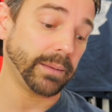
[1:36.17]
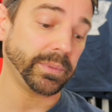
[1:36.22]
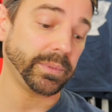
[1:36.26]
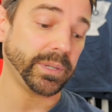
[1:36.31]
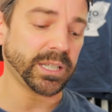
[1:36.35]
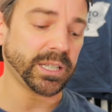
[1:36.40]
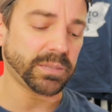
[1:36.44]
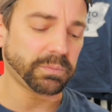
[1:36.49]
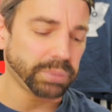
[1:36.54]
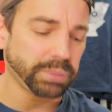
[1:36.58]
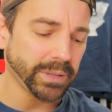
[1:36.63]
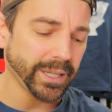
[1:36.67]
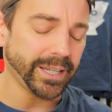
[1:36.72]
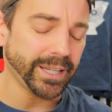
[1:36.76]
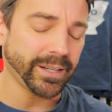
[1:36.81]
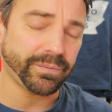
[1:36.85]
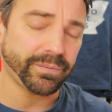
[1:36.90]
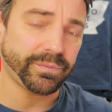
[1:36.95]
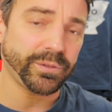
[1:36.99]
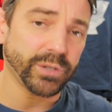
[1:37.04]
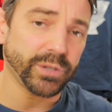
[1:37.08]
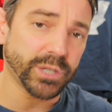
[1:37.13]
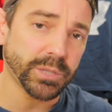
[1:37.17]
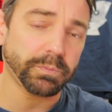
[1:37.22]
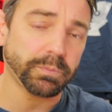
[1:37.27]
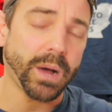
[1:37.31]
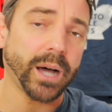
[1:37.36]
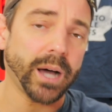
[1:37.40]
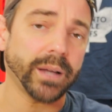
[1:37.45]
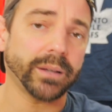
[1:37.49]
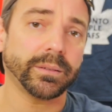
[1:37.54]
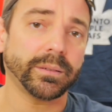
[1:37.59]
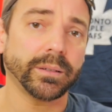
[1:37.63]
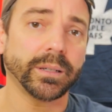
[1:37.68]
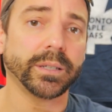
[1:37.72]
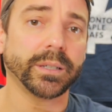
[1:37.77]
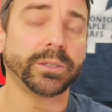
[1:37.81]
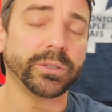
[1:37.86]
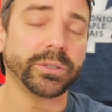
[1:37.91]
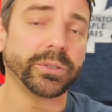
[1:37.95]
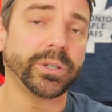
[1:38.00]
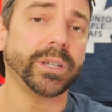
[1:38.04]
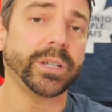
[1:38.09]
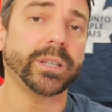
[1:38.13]
He's played a few spot
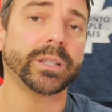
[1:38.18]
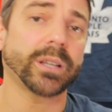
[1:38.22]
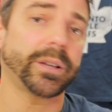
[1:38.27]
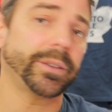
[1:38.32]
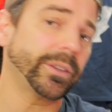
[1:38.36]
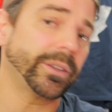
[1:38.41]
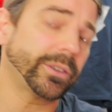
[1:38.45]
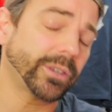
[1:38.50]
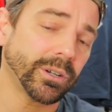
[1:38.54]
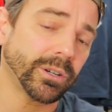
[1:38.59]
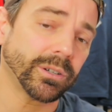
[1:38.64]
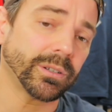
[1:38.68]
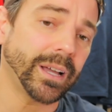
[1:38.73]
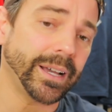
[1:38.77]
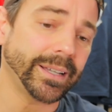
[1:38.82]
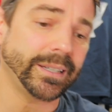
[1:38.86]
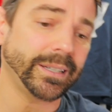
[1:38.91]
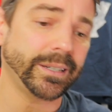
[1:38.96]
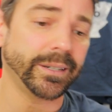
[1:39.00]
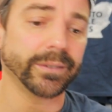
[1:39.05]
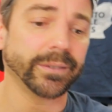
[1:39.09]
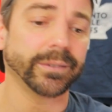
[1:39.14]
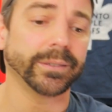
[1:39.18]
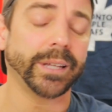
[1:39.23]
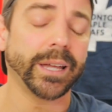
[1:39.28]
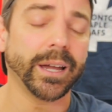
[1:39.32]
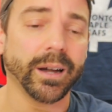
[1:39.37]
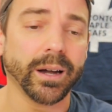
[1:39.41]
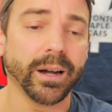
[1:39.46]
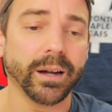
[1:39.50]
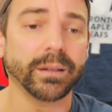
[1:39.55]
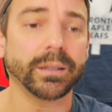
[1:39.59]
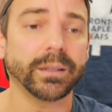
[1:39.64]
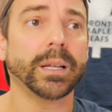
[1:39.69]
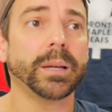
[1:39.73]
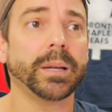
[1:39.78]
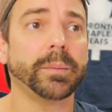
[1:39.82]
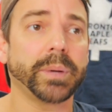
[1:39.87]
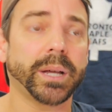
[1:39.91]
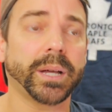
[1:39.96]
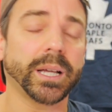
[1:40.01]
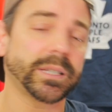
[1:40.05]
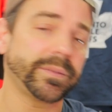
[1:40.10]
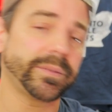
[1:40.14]
duties on the third line here and there
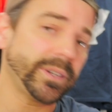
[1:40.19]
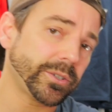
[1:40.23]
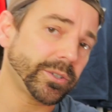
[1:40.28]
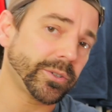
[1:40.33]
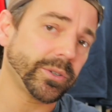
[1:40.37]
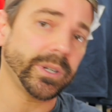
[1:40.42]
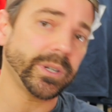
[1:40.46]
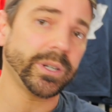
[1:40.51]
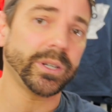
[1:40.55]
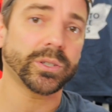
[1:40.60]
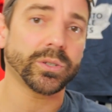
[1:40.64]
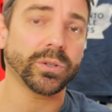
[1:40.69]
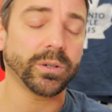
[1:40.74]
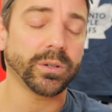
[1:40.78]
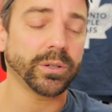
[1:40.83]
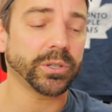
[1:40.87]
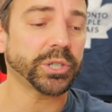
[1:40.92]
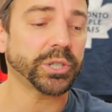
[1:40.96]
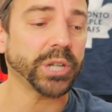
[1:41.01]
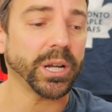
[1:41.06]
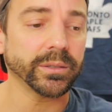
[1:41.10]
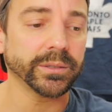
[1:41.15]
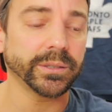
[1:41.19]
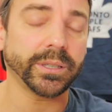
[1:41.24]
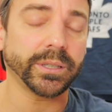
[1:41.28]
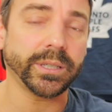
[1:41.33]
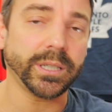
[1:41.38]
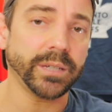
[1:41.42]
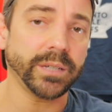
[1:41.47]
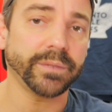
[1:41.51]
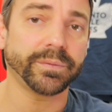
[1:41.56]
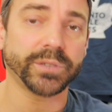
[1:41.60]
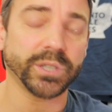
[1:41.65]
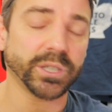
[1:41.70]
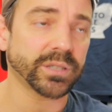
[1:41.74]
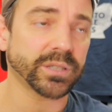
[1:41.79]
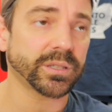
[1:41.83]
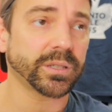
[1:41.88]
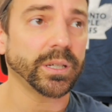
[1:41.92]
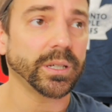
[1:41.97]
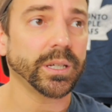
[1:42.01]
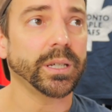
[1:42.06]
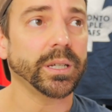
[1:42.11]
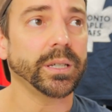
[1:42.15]
because of injuries or Sheldon Keefe
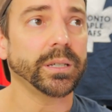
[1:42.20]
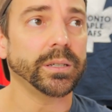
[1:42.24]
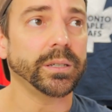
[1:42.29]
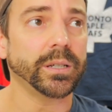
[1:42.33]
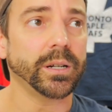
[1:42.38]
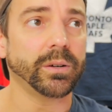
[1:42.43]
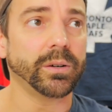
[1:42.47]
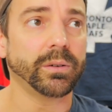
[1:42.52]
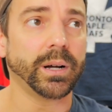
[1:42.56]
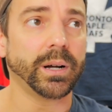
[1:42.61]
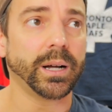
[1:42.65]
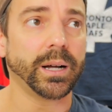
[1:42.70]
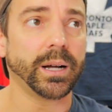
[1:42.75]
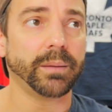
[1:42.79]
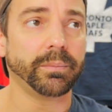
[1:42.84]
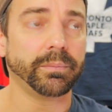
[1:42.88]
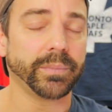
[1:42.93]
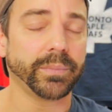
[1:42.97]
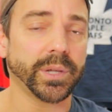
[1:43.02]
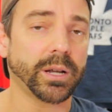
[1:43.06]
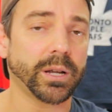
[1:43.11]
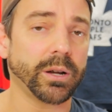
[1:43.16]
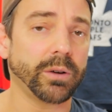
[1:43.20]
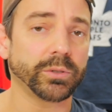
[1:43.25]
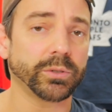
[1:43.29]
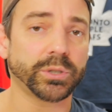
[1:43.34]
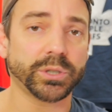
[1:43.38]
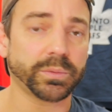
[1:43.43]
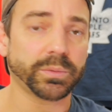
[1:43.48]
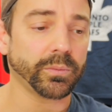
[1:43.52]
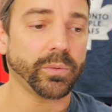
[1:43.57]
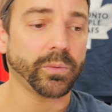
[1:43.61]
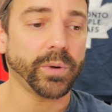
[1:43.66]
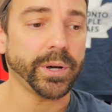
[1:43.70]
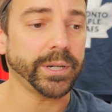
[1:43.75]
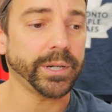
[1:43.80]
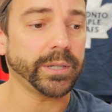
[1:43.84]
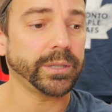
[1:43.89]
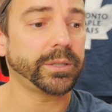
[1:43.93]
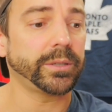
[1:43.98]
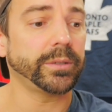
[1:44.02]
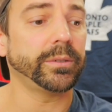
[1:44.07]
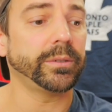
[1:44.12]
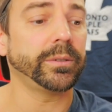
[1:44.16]
just, you know, the coach
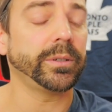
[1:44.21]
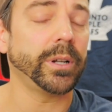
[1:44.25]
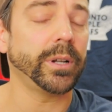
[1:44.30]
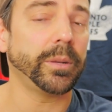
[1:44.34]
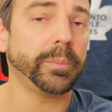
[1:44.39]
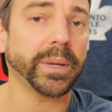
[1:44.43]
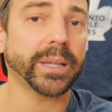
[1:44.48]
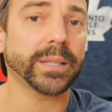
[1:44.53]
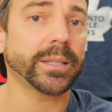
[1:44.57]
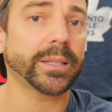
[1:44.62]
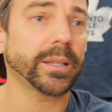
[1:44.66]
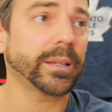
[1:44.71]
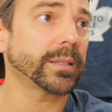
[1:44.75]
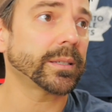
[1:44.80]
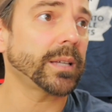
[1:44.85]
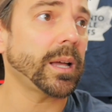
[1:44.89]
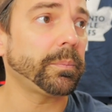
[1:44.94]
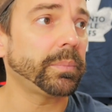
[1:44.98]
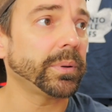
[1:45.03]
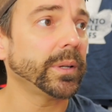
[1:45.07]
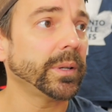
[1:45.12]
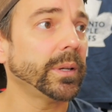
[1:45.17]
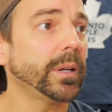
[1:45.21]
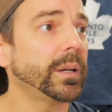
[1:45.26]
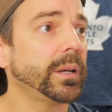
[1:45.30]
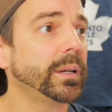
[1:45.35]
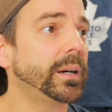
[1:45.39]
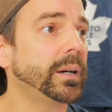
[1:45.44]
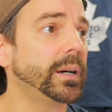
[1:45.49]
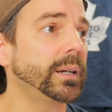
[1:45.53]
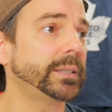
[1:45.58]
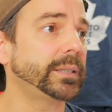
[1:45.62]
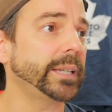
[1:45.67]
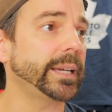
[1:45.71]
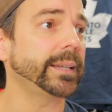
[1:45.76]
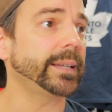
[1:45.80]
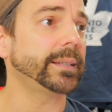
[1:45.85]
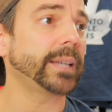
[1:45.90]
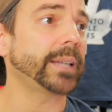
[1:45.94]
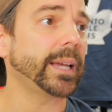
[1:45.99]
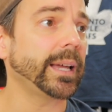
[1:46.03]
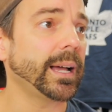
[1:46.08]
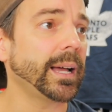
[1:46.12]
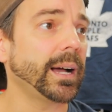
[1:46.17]
wanting to, you know, mix things up day
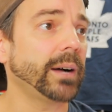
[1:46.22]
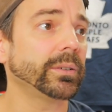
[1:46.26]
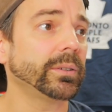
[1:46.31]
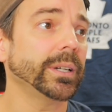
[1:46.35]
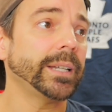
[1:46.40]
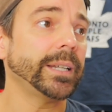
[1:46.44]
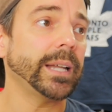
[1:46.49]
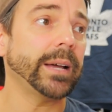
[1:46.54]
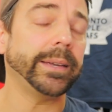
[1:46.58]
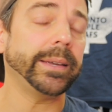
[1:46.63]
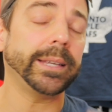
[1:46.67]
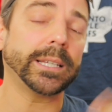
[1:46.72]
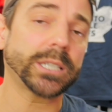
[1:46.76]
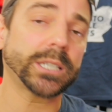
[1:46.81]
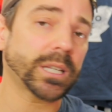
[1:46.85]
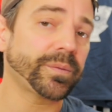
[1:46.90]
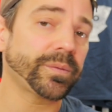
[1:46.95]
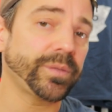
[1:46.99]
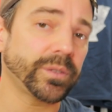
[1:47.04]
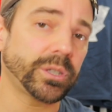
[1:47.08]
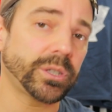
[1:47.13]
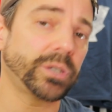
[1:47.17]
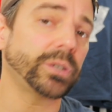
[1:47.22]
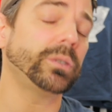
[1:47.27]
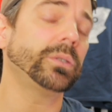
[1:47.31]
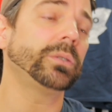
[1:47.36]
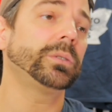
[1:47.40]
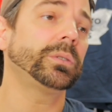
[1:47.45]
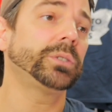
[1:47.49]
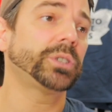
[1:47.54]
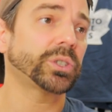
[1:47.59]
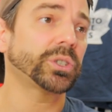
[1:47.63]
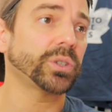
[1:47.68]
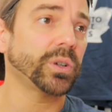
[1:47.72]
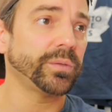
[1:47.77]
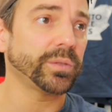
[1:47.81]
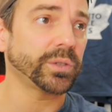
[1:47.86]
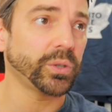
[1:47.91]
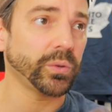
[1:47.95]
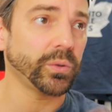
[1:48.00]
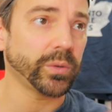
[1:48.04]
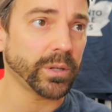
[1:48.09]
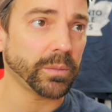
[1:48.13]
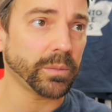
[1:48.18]
in, day out. Now, he's 6'2", just over
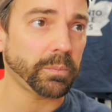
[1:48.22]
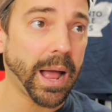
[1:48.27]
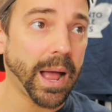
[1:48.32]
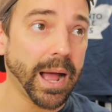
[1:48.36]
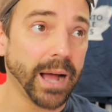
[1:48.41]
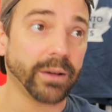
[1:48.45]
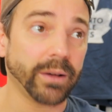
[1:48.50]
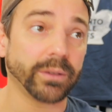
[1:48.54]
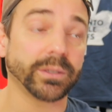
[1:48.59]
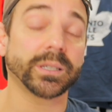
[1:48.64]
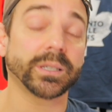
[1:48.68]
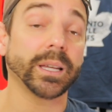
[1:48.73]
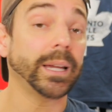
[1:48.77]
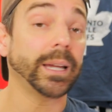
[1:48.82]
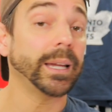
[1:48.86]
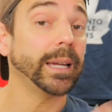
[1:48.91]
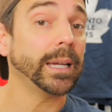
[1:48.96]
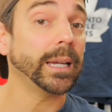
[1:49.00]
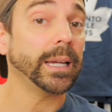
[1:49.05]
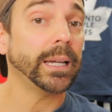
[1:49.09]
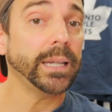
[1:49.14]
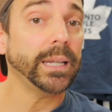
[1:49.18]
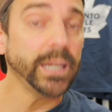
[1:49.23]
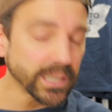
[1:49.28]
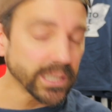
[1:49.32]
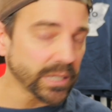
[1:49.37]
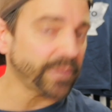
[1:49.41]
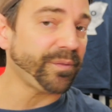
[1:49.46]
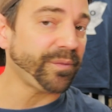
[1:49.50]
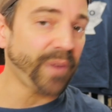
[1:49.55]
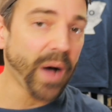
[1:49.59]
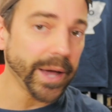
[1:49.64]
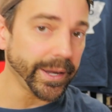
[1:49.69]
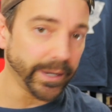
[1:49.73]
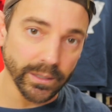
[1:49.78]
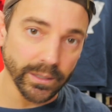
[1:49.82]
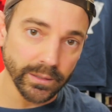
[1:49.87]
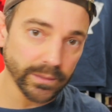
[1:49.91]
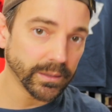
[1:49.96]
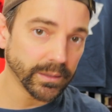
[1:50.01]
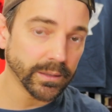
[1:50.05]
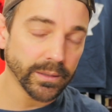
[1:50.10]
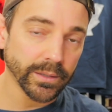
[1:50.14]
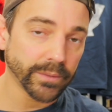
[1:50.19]
200 pounds. He's a fighter,
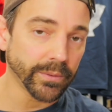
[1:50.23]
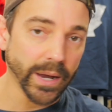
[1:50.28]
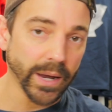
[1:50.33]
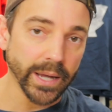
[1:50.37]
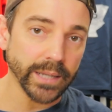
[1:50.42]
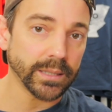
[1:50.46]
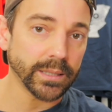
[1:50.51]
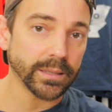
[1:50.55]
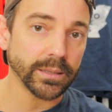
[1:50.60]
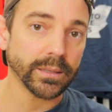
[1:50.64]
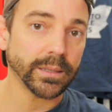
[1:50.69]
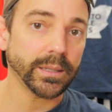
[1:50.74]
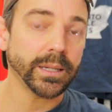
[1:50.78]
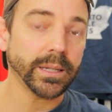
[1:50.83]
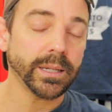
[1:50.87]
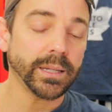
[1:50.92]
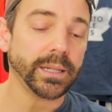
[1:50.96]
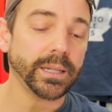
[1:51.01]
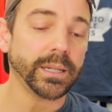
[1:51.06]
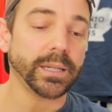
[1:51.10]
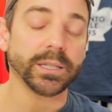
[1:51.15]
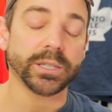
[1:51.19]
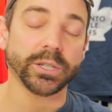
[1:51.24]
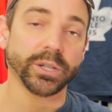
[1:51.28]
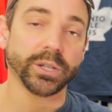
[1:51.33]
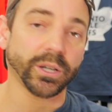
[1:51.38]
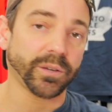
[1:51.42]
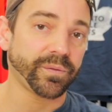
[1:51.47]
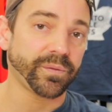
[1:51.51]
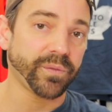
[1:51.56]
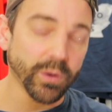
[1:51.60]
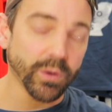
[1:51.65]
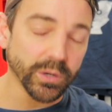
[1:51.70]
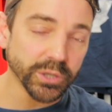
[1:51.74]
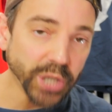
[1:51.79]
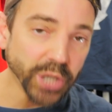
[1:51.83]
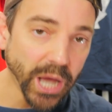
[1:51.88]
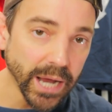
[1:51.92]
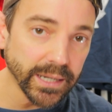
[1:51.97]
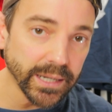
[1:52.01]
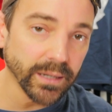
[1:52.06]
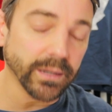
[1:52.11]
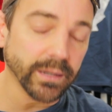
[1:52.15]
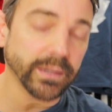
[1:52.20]
right? He's a good
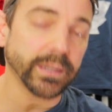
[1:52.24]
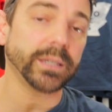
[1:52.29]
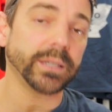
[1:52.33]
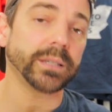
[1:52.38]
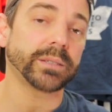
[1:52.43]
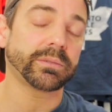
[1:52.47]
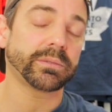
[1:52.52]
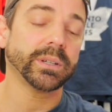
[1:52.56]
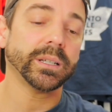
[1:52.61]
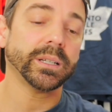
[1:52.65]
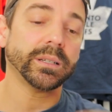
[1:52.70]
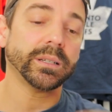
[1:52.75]
forechecker. He's